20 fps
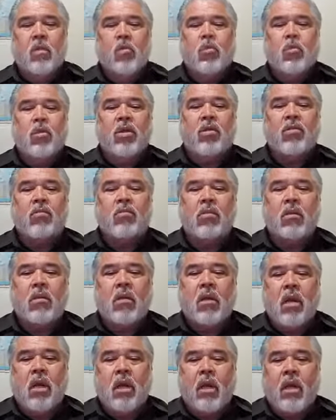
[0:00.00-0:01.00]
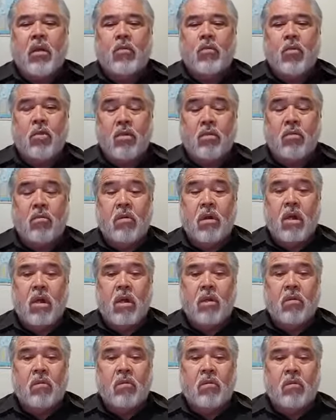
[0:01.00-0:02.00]
When you and God, and when you and
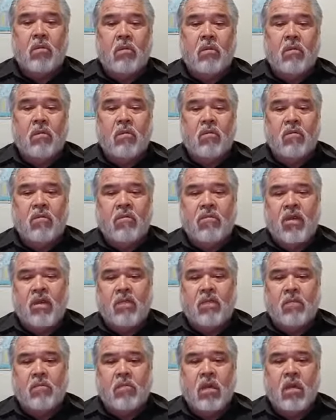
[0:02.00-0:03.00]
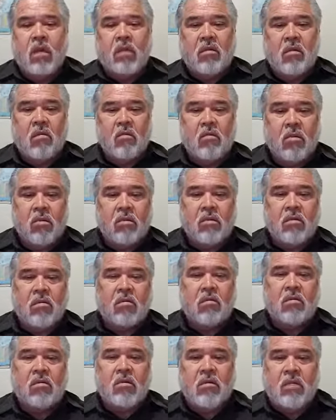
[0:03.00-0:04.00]
I confess Him as our
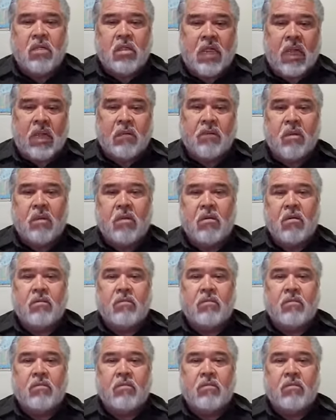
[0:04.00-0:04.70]
personal Savior.